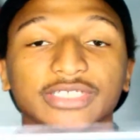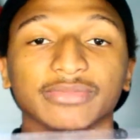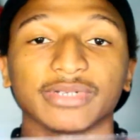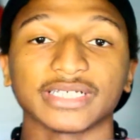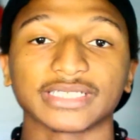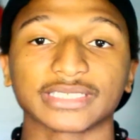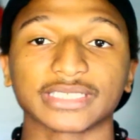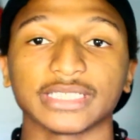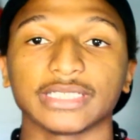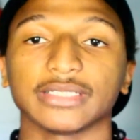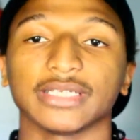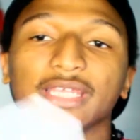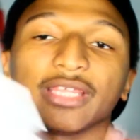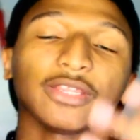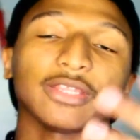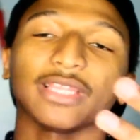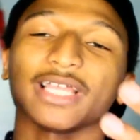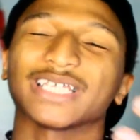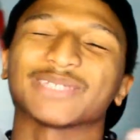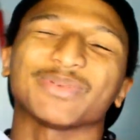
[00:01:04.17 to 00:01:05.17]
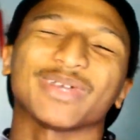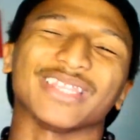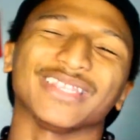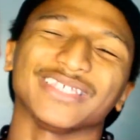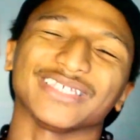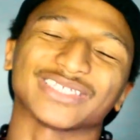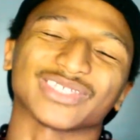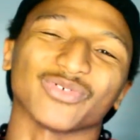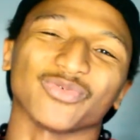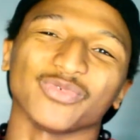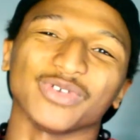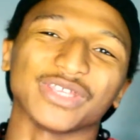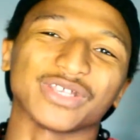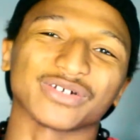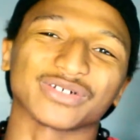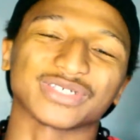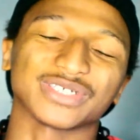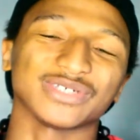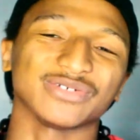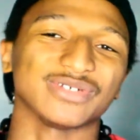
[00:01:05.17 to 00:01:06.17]
on my skin, it only lasts about at least a week
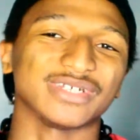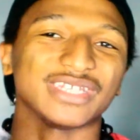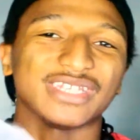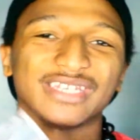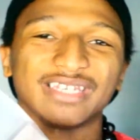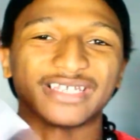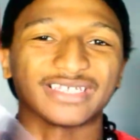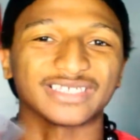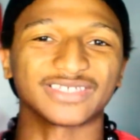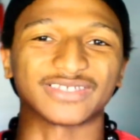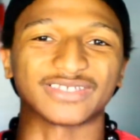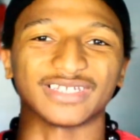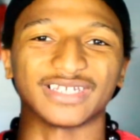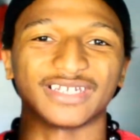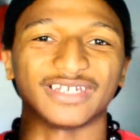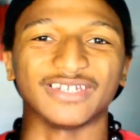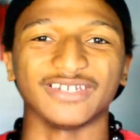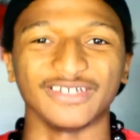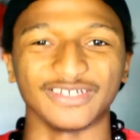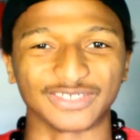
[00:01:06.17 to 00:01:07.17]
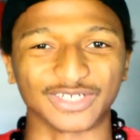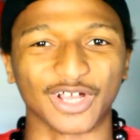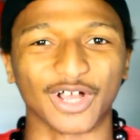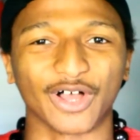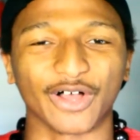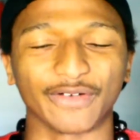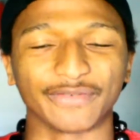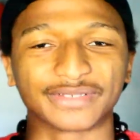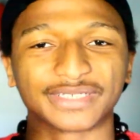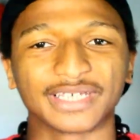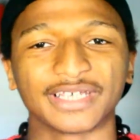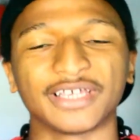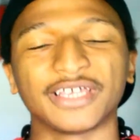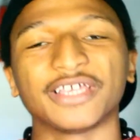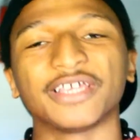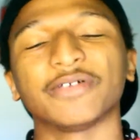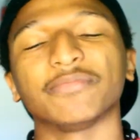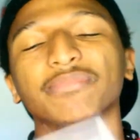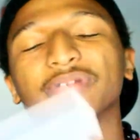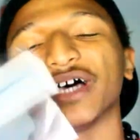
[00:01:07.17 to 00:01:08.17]
or two, and then it dissolves.
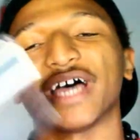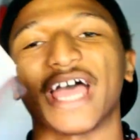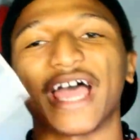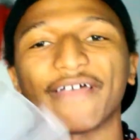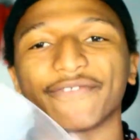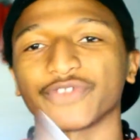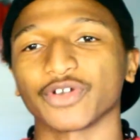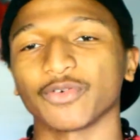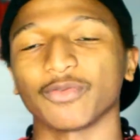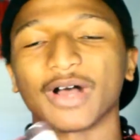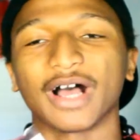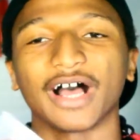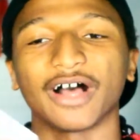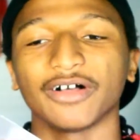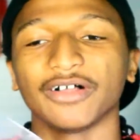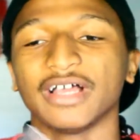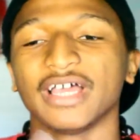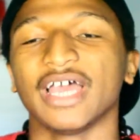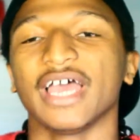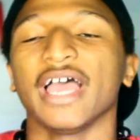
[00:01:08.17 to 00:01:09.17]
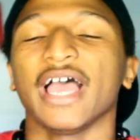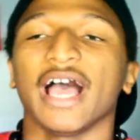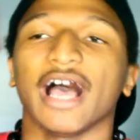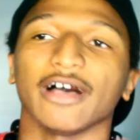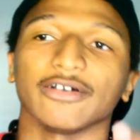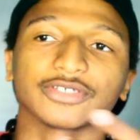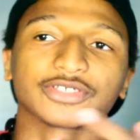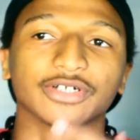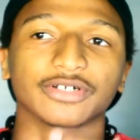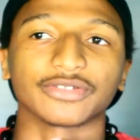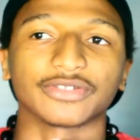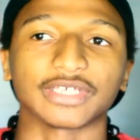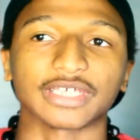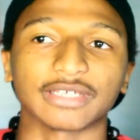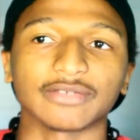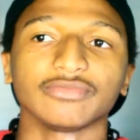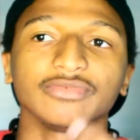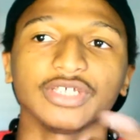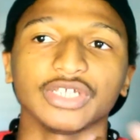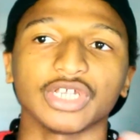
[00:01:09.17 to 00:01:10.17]
But after a while, I'll start
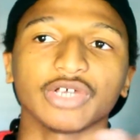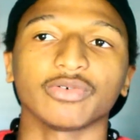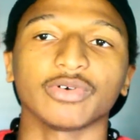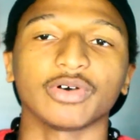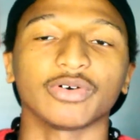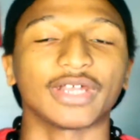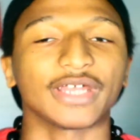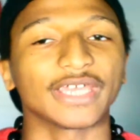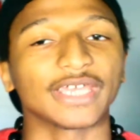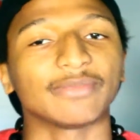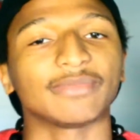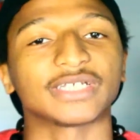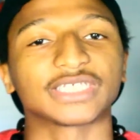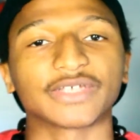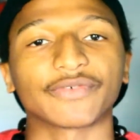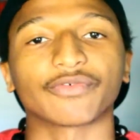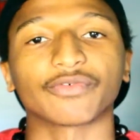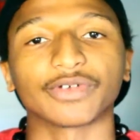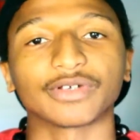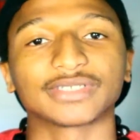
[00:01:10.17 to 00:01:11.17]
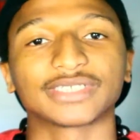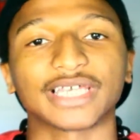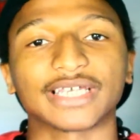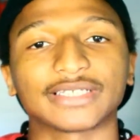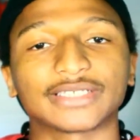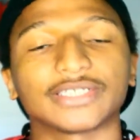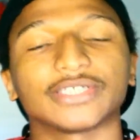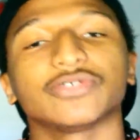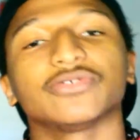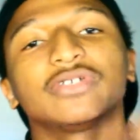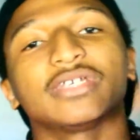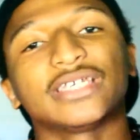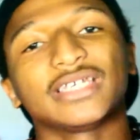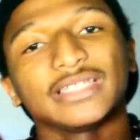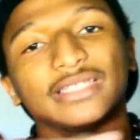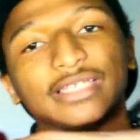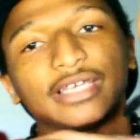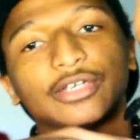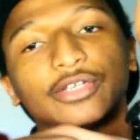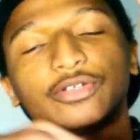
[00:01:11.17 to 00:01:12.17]
thinking, you know what, when I get myself a real tattoo,
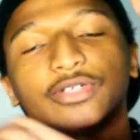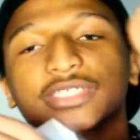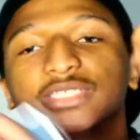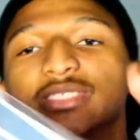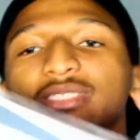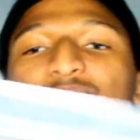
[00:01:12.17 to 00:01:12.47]
then I do this.